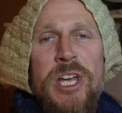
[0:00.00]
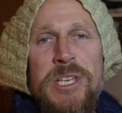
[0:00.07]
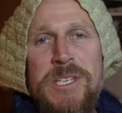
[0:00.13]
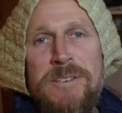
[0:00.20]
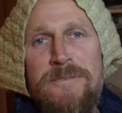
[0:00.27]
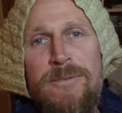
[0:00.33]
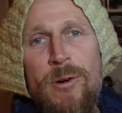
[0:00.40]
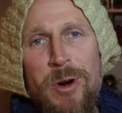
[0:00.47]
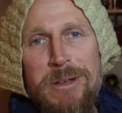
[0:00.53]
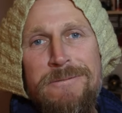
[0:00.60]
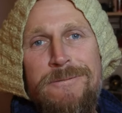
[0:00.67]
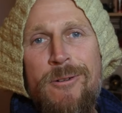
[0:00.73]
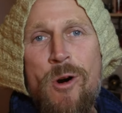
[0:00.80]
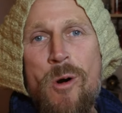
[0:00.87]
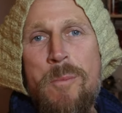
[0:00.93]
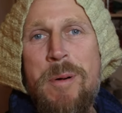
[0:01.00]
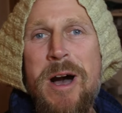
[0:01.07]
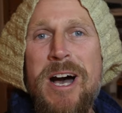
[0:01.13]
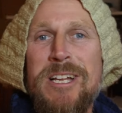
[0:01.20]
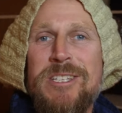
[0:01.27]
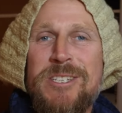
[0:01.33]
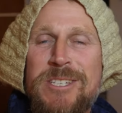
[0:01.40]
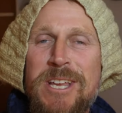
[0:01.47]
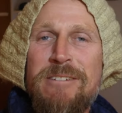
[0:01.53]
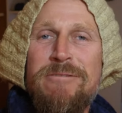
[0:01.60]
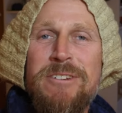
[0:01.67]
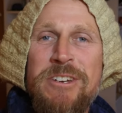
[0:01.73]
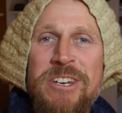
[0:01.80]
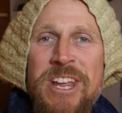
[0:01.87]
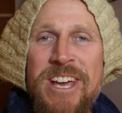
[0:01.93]
It's
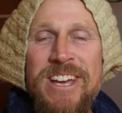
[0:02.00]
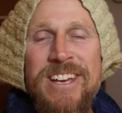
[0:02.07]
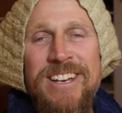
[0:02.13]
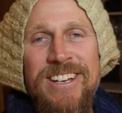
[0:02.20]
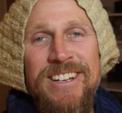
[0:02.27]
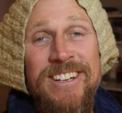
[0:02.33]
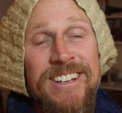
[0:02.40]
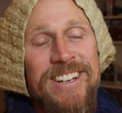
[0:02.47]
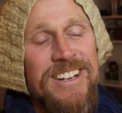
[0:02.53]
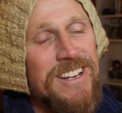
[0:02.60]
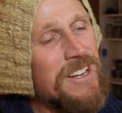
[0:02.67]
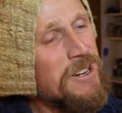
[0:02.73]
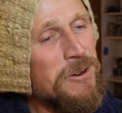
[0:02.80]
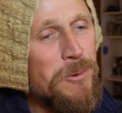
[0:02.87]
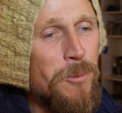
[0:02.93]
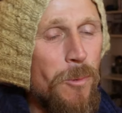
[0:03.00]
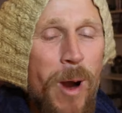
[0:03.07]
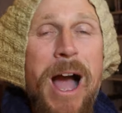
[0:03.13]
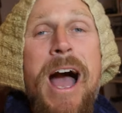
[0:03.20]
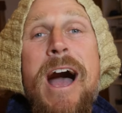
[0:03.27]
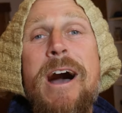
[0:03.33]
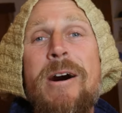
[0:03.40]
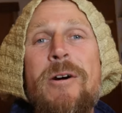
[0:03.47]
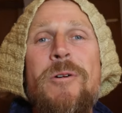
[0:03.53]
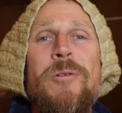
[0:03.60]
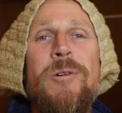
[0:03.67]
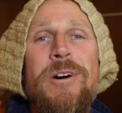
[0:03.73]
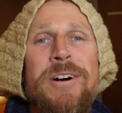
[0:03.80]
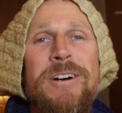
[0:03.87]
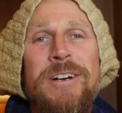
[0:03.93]
7:44.
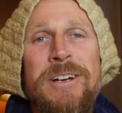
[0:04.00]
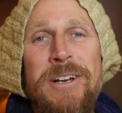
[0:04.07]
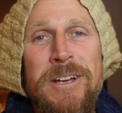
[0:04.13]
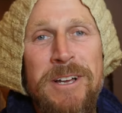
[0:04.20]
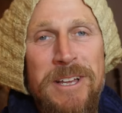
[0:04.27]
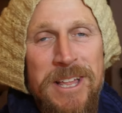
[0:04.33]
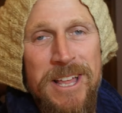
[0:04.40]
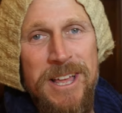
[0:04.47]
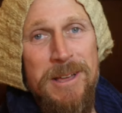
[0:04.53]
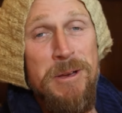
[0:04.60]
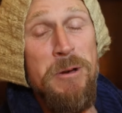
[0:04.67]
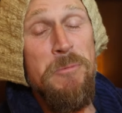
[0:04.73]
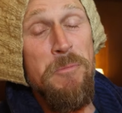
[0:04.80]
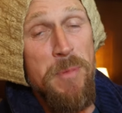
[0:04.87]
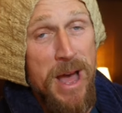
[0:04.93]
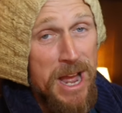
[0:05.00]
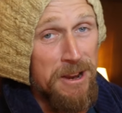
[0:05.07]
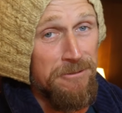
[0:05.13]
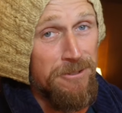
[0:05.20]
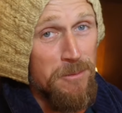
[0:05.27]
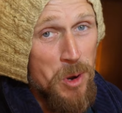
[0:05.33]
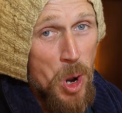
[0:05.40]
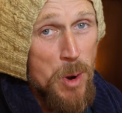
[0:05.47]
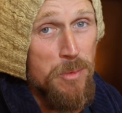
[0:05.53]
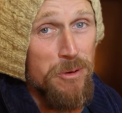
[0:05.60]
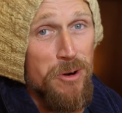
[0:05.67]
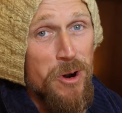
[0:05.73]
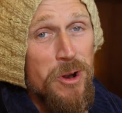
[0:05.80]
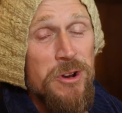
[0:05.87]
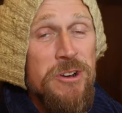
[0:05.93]
Wow. Back from
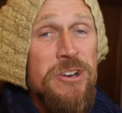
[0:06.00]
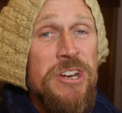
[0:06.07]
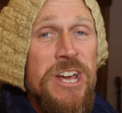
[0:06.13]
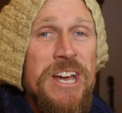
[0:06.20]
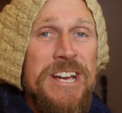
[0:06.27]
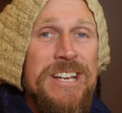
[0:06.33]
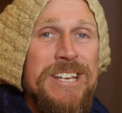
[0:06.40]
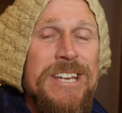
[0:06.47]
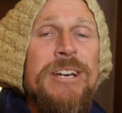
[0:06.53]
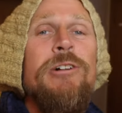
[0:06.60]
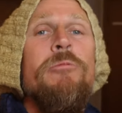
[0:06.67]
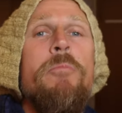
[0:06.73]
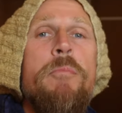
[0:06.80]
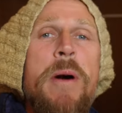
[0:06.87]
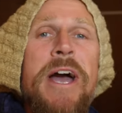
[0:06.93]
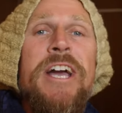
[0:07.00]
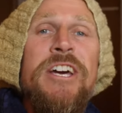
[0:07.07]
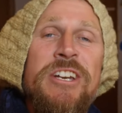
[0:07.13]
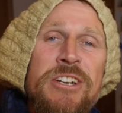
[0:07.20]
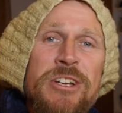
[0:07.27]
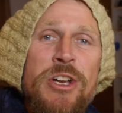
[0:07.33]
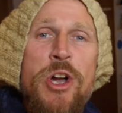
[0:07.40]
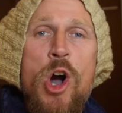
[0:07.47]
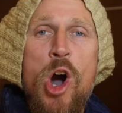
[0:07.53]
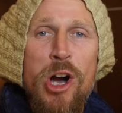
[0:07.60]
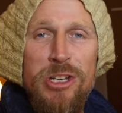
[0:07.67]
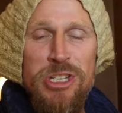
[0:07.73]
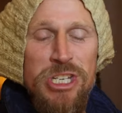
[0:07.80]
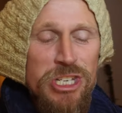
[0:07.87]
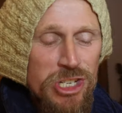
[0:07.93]
Oberon, Kilbegan
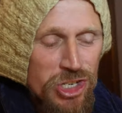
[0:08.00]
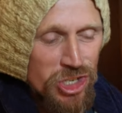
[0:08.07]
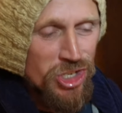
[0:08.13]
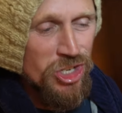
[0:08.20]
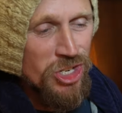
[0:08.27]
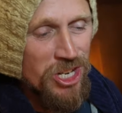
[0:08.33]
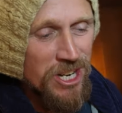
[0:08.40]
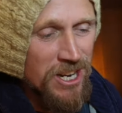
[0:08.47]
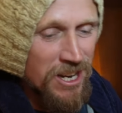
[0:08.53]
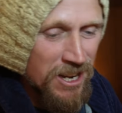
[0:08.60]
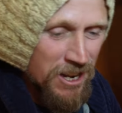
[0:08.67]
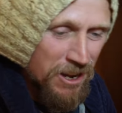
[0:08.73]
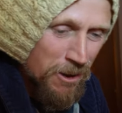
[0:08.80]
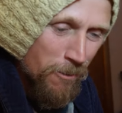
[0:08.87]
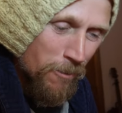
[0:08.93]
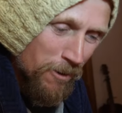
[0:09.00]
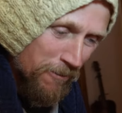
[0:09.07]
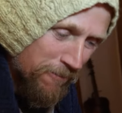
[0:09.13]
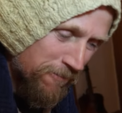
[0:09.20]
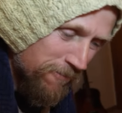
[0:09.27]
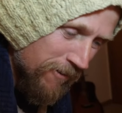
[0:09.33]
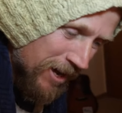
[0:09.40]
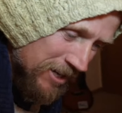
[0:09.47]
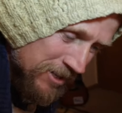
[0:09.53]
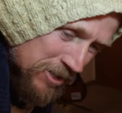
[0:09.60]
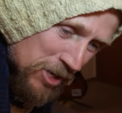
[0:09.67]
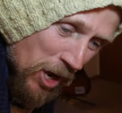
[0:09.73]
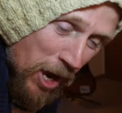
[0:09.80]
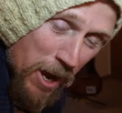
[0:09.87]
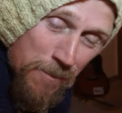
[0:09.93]
Cottage. What a fun
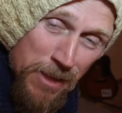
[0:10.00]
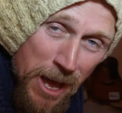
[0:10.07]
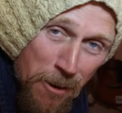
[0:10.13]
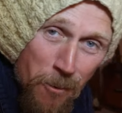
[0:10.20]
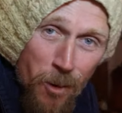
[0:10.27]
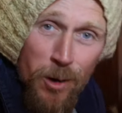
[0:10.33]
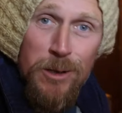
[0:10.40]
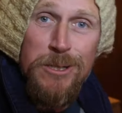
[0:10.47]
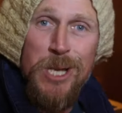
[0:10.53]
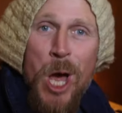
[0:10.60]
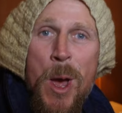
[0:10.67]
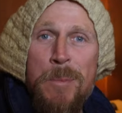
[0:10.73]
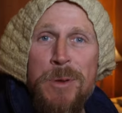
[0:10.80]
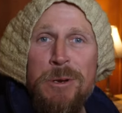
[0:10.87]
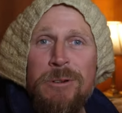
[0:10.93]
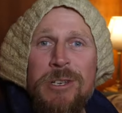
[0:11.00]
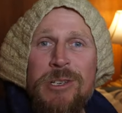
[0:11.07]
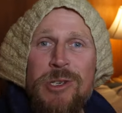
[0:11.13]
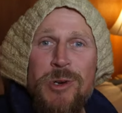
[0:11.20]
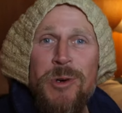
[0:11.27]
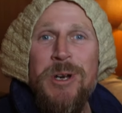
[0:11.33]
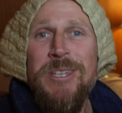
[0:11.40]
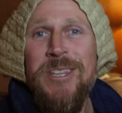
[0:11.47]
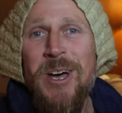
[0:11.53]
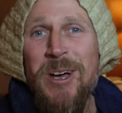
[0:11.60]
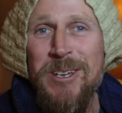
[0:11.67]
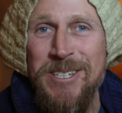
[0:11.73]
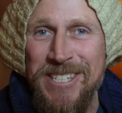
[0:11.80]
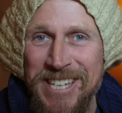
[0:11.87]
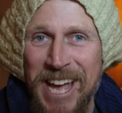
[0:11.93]
time that was. I hope you enjoyed
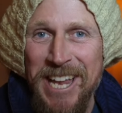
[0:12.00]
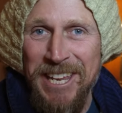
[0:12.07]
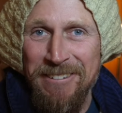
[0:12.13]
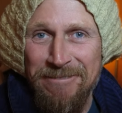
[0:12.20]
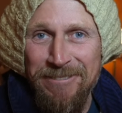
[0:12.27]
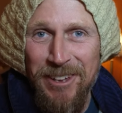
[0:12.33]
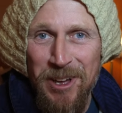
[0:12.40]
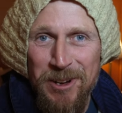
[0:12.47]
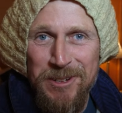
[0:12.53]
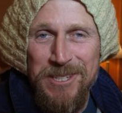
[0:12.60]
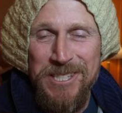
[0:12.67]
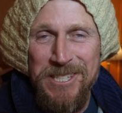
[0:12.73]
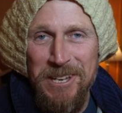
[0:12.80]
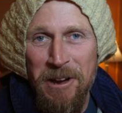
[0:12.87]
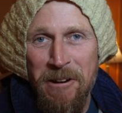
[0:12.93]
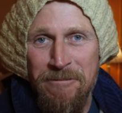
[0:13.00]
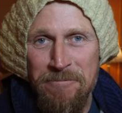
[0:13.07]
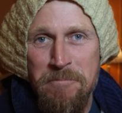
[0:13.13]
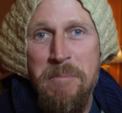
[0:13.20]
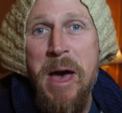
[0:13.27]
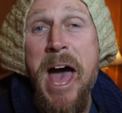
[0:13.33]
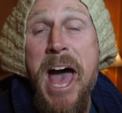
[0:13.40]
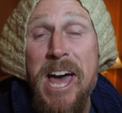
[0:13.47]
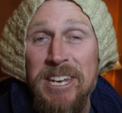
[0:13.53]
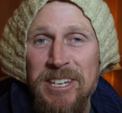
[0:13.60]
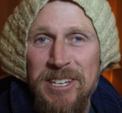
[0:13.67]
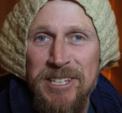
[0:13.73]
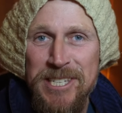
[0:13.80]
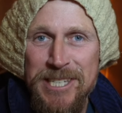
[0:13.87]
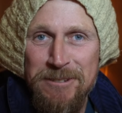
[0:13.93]
those daily vlogs of
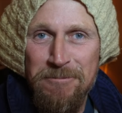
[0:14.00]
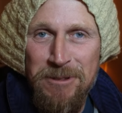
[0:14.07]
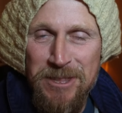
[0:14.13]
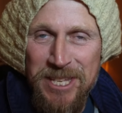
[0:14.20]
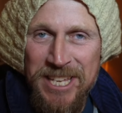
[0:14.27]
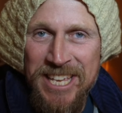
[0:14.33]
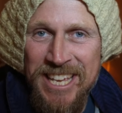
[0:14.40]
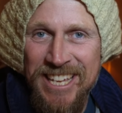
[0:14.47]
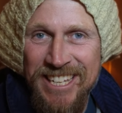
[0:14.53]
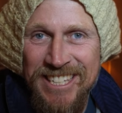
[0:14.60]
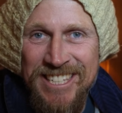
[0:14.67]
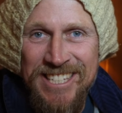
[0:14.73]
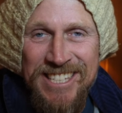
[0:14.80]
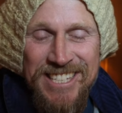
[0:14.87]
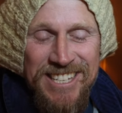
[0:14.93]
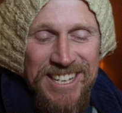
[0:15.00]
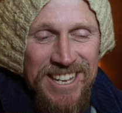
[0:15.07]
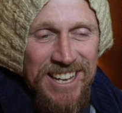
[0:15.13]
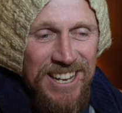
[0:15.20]
madness with the kids.